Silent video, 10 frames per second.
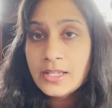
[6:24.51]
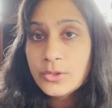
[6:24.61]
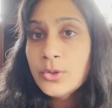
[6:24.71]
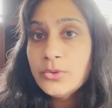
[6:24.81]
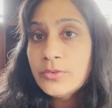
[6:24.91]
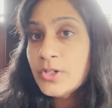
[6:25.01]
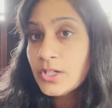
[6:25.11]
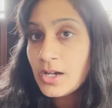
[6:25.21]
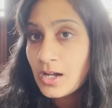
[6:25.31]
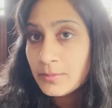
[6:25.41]
those are very
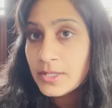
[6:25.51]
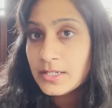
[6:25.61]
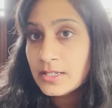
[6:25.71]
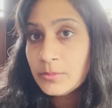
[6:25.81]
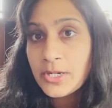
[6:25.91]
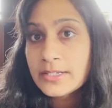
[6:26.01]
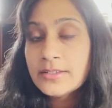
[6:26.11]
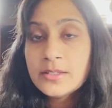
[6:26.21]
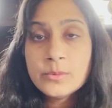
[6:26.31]
common in pregnancy.